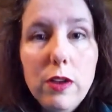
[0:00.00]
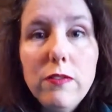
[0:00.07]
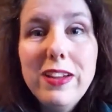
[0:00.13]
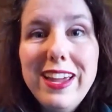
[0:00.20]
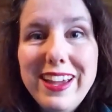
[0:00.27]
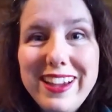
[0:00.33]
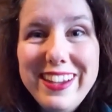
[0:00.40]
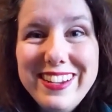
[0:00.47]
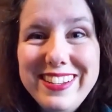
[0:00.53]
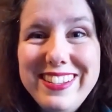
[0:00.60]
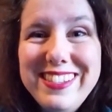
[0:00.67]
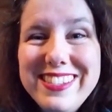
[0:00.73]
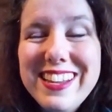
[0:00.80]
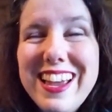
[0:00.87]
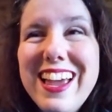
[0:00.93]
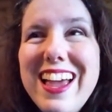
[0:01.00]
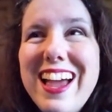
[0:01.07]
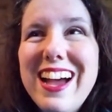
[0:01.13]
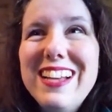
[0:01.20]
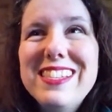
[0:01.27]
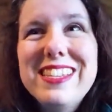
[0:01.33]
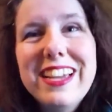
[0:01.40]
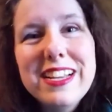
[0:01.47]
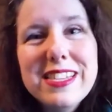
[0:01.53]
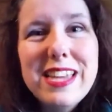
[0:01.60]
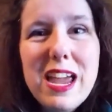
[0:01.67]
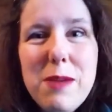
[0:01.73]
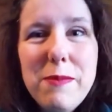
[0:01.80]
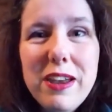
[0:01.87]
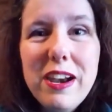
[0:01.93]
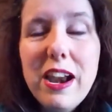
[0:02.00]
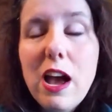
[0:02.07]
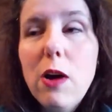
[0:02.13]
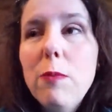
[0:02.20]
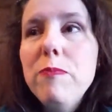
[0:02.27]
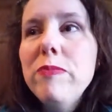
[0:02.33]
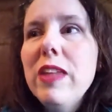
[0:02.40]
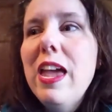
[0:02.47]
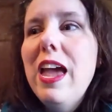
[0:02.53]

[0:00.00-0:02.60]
of kids as guests came in and out,